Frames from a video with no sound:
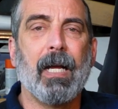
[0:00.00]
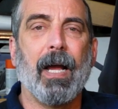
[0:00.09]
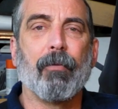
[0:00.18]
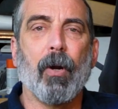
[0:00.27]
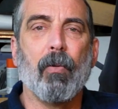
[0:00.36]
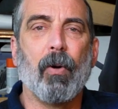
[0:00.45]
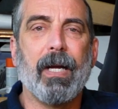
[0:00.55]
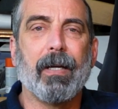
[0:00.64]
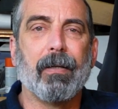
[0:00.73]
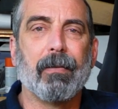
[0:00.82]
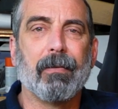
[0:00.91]
Have a great
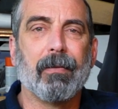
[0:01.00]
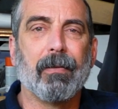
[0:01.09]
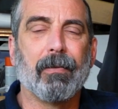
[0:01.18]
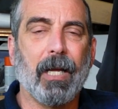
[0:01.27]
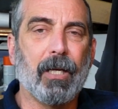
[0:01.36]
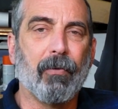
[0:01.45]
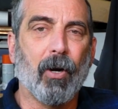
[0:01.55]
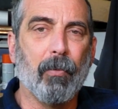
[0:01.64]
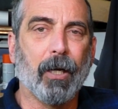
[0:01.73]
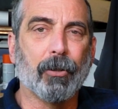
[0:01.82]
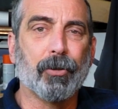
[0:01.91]
week, and thank you very
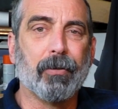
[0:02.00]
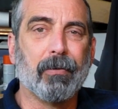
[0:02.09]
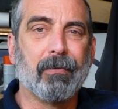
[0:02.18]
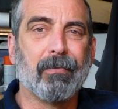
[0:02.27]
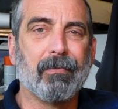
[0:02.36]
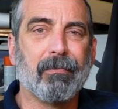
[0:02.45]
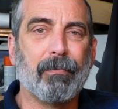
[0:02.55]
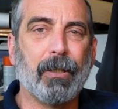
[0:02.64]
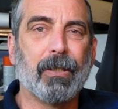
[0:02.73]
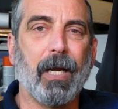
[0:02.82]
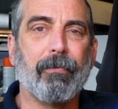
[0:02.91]
much.
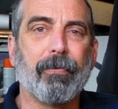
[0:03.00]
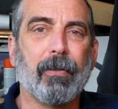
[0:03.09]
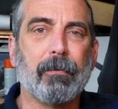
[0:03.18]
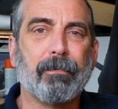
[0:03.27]
Be safe.